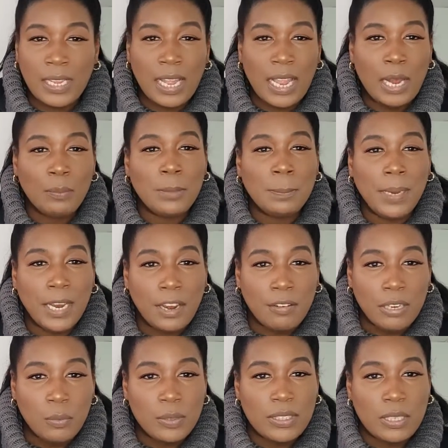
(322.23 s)
And we paired
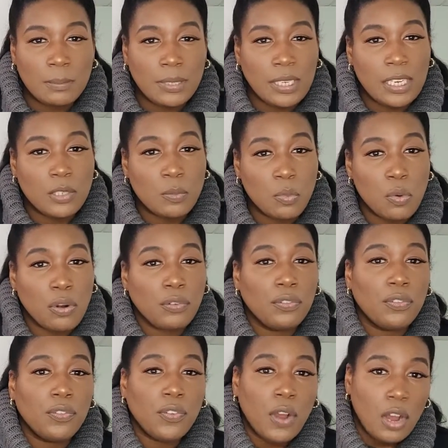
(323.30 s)
it with something that's more
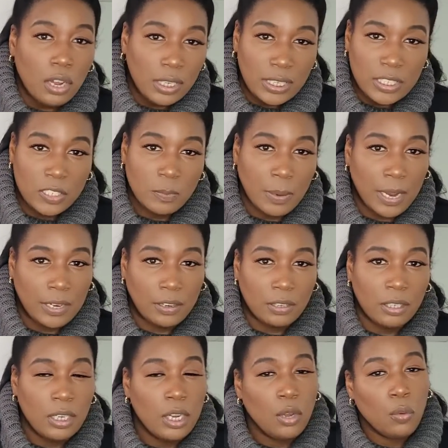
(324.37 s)
fall inspired
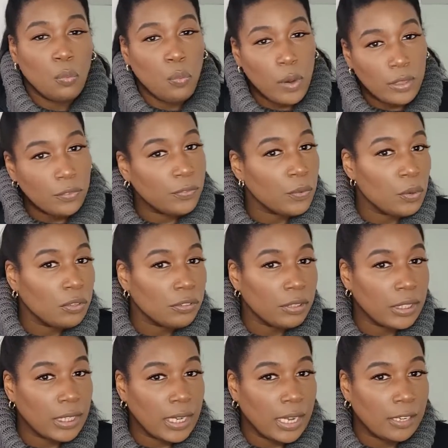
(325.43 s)
with
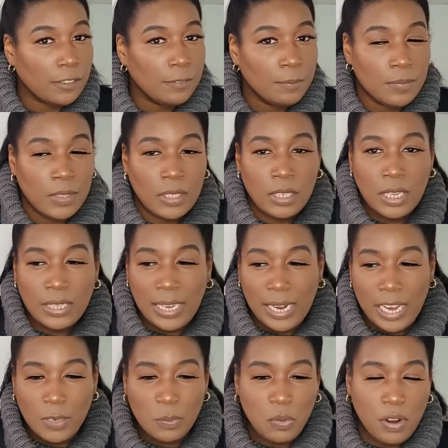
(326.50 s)
floral again, that
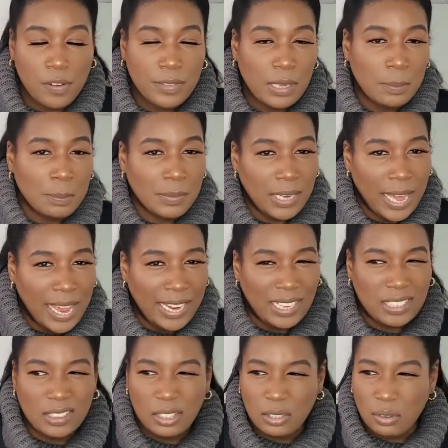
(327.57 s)
has more of the black,
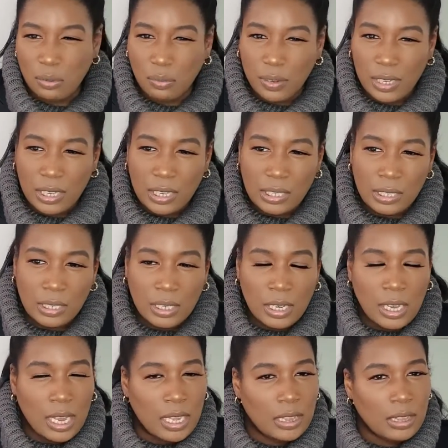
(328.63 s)
the green,
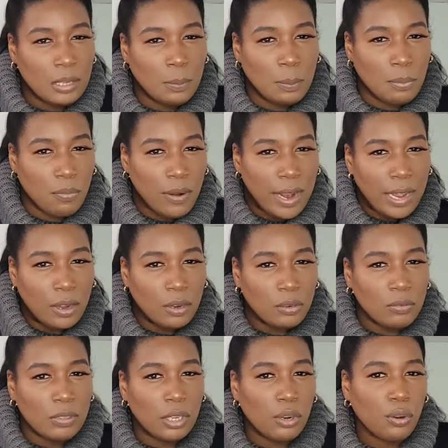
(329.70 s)
the brown, the